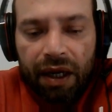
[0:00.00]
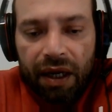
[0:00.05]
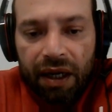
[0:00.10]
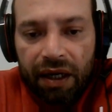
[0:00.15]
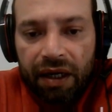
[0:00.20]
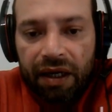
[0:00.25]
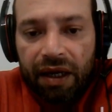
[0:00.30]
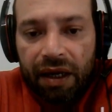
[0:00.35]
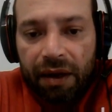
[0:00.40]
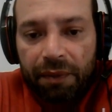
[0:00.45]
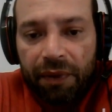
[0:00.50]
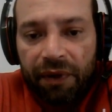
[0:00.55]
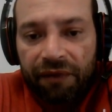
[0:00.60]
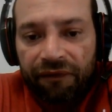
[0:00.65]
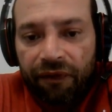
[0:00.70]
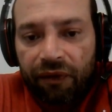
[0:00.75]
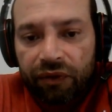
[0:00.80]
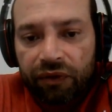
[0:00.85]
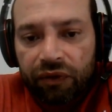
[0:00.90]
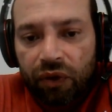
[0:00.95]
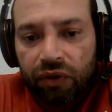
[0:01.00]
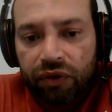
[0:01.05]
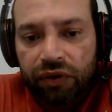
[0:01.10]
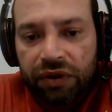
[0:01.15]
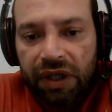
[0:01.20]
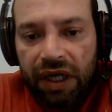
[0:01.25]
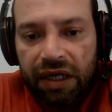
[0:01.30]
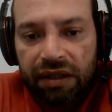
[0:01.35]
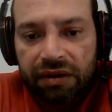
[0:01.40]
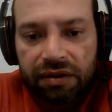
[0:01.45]
and it can perform those
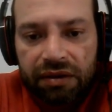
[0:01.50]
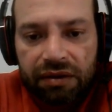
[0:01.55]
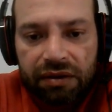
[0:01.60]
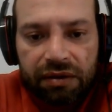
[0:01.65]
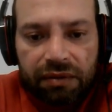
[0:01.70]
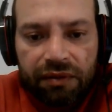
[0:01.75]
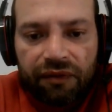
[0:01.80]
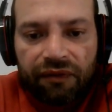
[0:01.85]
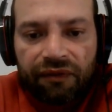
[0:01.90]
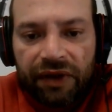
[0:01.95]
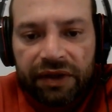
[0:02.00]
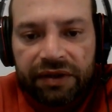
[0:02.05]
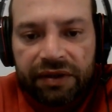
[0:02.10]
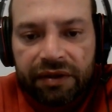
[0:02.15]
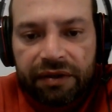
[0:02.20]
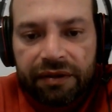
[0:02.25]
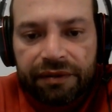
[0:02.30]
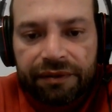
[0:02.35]
tasks faster.